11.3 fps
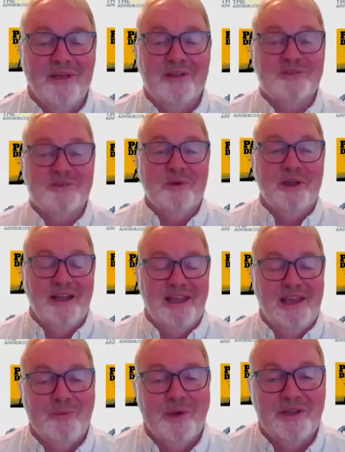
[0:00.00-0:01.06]
that's great. I
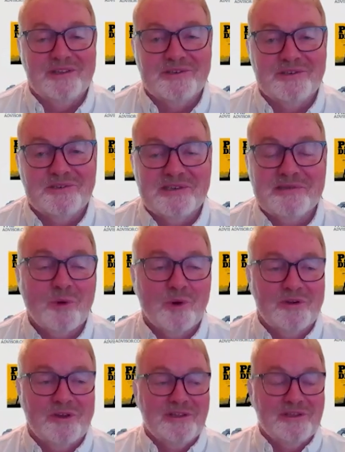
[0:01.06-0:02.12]
can't wait to see more
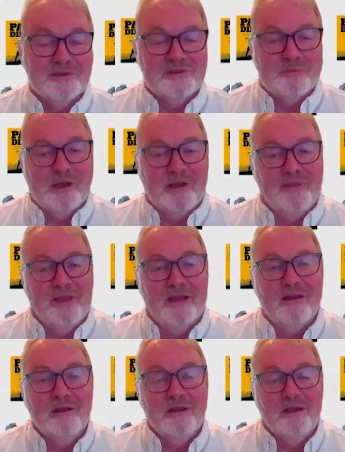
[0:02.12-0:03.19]
details about
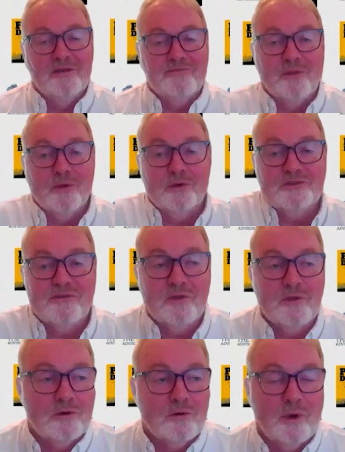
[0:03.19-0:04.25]
that. And for those of
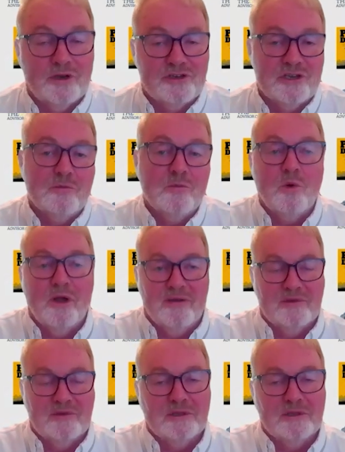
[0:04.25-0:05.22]
you that are watching, we'll have a